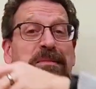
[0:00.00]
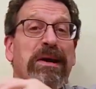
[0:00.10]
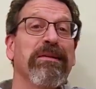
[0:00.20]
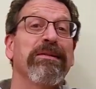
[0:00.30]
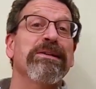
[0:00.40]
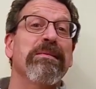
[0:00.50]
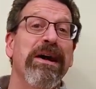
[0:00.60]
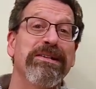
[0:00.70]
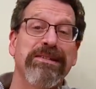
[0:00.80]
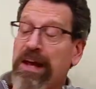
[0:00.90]
barrels, I
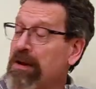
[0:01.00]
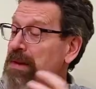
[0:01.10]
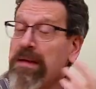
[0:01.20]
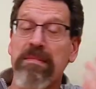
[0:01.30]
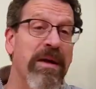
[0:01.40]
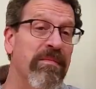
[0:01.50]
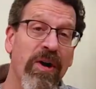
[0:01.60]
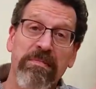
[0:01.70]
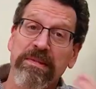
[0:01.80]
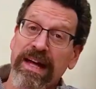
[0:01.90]
might say, or maybe I'm
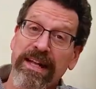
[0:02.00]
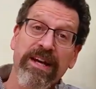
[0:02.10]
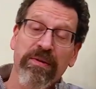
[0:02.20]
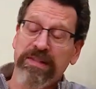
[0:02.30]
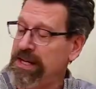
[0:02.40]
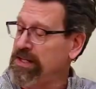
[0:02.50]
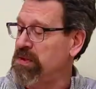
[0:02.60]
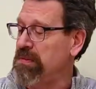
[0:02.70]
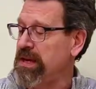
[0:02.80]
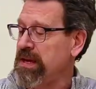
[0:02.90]
wrong, but that's how it tastes
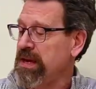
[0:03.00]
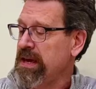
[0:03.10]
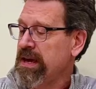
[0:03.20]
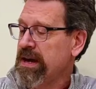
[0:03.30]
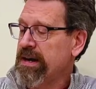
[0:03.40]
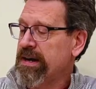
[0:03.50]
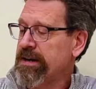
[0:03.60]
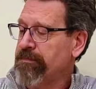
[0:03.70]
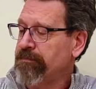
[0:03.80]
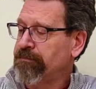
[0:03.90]
to me.
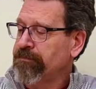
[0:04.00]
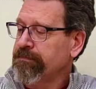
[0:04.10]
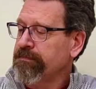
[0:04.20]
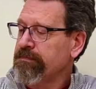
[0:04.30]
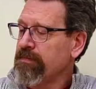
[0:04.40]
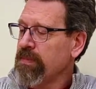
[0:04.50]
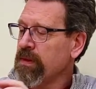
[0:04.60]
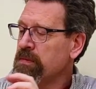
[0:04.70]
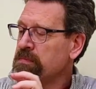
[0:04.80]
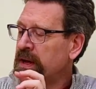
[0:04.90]

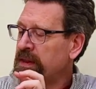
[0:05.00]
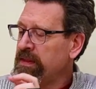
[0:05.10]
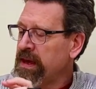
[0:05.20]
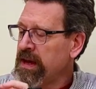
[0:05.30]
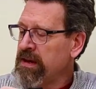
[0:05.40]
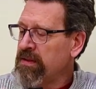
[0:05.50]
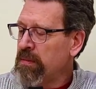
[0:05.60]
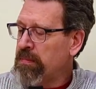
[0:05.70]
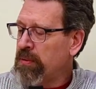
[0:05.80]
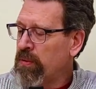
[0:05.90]
But then the
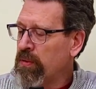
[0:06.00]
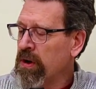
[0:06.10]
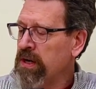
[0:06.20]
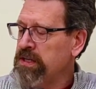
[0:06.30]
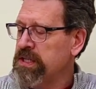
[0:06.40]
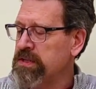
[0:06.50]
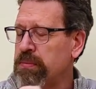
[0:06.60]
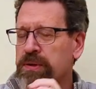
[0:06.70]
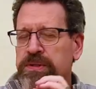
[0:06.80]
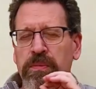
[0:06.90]
port just
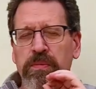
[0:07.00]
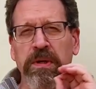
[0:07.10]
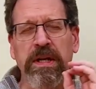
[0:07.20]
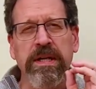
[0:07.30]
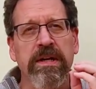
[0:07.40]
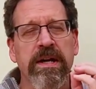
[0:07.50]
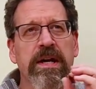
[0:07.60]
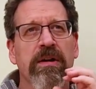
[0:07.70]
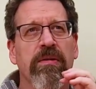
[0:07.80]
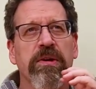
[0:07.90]
puts a really
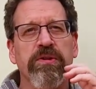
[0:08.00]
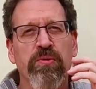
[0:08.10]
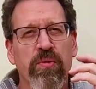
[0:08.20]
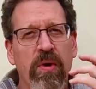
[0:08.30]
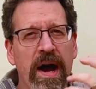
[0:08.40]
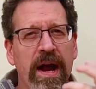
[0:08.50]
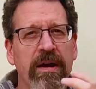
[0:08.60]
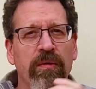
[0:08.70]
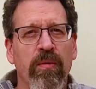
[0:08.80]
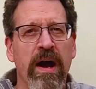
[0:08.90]

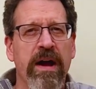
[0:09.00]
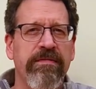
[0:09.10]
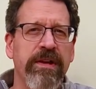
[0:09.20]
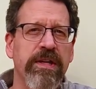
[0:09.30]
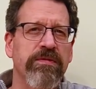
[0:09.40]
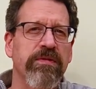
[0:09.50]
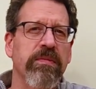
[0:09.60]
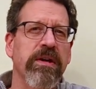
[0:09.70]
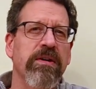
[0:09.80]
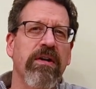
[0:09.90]
drier wine finish for
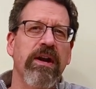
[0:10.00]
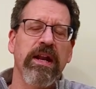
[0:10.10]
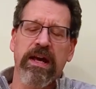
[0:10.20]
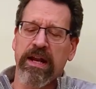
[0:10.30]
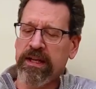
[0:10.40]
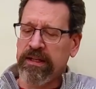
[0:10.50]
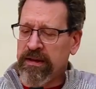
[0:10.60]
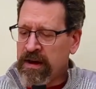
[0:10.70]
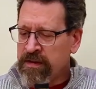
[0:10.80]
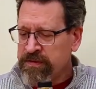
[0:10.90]
me on it. And I
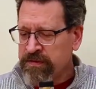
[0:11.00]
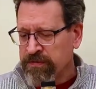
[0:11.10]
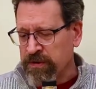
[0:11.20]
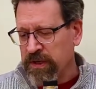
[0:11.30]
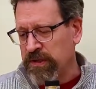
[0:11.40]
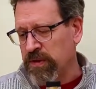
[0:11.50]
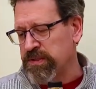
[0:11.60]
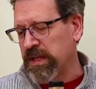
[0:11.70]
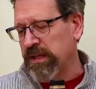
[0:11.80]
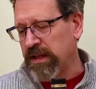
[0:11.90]
love the fruiting
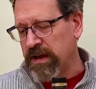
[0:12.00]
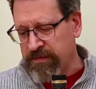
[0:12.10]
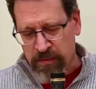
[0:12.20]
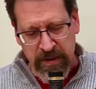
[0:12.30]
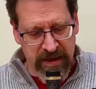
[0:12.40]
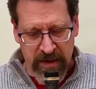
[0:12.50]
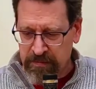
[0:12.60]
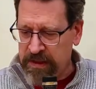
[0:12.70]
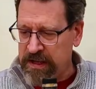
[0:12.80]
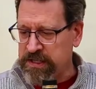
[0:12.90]
notes. I love the way
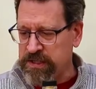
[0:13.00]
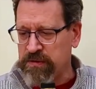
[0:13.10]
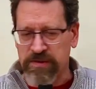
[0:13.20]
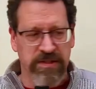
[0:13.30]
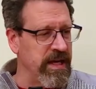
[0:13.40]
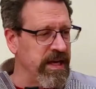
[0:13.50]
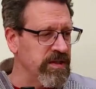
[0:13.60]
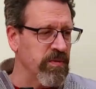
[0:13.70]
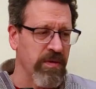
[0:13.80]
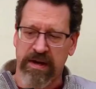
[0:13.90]
that just
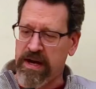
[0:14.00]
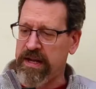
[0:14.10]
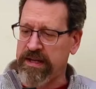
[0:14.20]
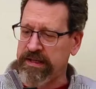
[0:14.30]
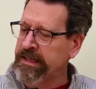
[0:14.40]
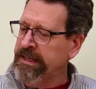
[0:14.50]
sings with that. And